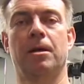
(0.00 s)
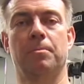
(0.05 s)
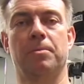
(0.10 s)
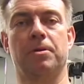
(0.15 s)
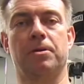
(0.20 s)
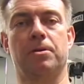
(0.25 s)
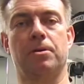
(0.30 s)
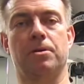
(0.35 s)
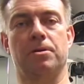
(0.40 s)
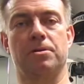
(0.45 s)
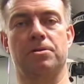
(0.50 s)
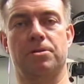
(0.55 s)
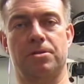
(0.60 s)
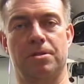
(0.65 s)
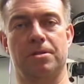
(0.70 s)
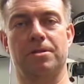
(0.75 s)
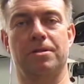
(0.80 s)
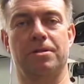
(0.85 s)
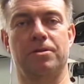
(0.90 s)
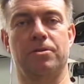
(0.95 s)

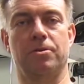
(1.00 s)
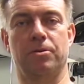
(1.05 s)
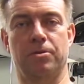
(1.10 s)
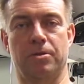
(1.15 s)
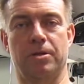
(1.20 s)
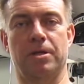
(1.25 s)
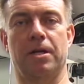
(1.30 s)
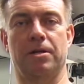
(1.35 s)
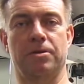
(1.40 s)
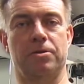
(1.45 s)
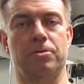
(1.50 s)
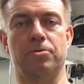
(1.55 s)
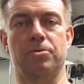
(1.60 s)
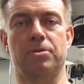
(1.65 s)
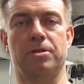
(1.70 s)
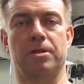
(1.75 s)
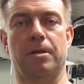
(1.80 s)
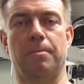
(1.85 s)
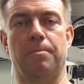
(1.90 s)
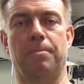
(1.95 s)
Because you are
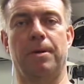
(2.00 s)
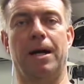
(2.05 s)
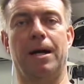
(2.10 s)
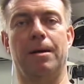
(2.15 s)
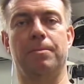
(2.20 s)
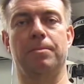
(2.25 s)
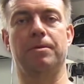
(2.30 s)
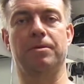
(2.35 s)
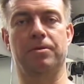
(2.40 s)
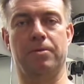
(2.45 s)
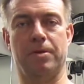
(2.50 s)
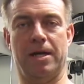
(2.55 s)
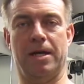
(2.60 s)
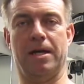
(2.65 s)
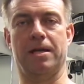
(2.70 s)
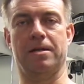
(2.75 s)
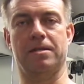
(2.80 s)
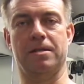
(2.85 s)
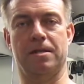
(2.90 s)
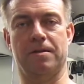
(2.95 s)
using a barbell, your
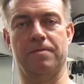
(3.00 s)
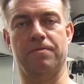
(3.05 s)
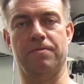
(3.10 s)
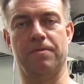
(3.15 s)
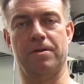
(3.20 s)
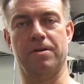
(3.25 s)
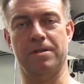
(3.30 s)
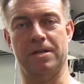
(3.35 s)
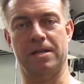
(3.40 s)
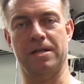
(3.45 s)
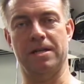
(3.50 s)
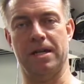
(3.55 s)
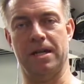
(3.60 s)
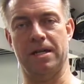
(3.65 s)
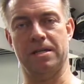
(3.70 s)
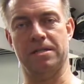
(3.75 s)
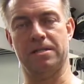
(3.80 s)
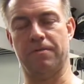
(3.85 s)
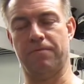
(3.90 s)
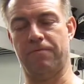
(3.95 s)
hands
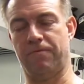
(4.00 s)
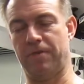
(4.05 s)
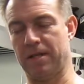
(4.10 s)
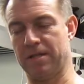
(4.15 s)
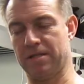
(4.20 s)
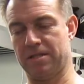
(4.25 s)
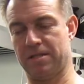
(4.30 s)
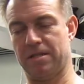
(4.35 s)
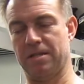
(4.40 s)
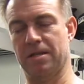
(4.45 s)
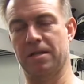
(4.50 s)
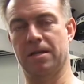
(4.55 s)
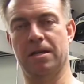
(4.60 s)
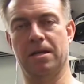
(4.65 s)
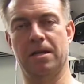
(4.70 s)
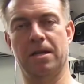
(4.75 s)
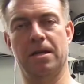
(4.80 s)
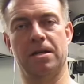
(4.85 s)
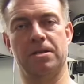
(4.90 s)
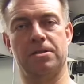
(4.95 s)
are fixed,
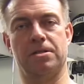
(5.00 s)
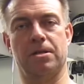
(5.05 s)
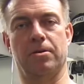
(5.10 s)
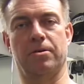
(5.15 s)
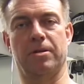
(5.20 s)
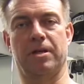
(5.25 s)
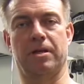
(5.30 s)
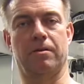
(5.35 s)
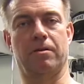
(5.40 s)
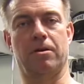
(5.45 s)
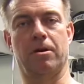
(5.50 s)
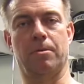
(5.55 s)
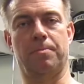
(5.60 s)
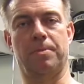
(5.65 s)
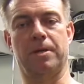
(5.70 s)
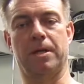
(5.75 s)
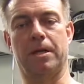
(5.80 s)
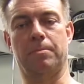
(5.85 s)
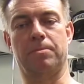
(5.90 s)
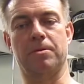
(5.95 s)
so they'll not
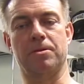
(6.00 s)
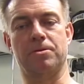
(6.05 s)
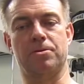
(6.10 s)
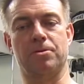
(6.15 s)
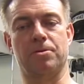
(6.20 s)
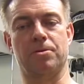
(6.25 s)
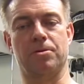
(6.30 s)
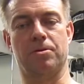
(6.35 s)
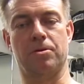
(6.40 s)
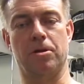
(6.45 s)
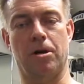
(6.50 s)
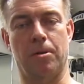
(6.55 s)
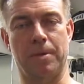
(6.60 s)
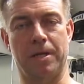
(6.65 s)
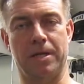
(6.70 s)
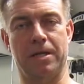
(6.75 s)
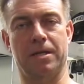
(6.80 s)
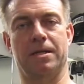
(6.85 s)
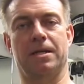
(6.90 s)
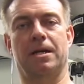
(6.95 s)
be able to come
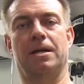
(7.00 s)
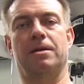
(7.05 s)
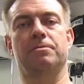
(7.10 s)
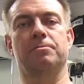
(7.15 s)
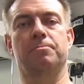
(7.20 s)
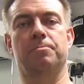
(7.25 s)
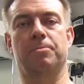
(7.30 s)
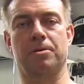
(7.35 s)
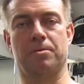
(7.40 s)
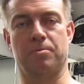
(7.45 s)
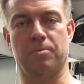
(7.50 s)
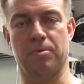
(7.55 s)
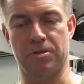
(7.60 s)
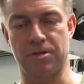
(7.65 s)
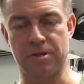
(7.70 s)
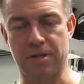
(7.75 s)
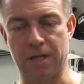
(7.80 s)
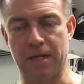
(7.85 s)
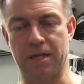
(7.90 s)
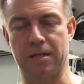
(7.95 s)
in and out, but will
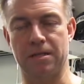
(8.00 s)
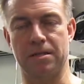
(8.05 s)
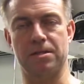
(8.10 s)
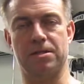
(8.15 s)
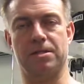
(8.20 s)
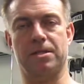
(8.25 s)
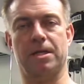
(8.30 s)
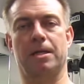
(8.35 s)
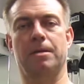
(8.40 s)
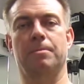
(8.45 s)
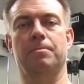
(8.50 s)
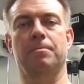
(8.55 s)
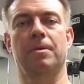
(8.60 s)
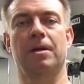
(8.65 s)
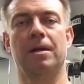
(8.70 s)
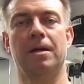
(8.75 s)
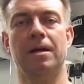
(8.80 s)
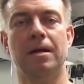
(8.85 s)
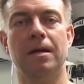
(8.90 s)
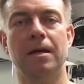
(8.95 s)
stay in the same
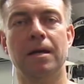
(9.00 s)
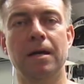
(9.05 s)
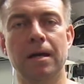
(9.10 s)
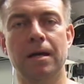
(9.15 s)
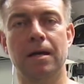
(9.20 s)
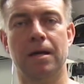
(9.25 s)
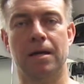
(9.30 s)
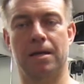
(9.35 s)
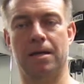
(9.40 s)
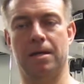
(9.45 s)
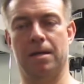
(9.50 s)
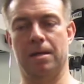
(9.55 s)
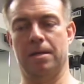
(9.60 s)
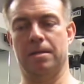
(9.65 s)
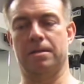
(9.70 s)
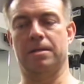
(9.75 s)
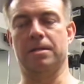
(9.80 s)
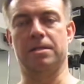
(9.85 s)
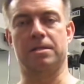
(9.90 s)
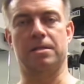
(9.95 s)

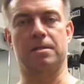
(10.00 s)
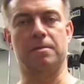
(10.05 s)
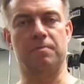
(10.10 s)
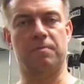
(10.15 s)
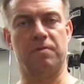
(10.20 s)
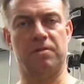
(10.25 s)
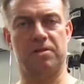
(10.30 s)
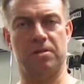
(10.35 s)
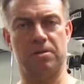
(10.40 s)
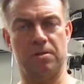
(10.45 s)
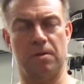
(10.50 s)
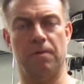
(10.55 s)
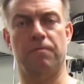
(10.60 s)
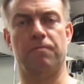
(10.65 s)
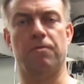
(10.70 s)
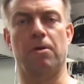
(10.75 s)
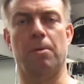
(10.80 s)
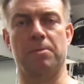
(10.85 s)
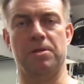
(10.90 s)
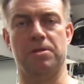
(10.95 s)
distance
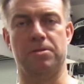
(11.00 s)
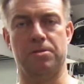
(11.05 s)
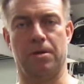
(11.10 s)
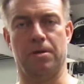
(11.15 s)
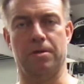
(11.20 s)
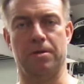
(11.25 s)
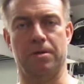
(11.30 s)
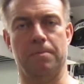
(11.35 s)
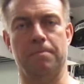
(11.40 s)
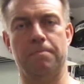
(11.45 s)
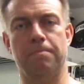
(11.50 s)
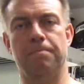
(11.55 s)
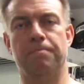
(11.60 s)
from each other.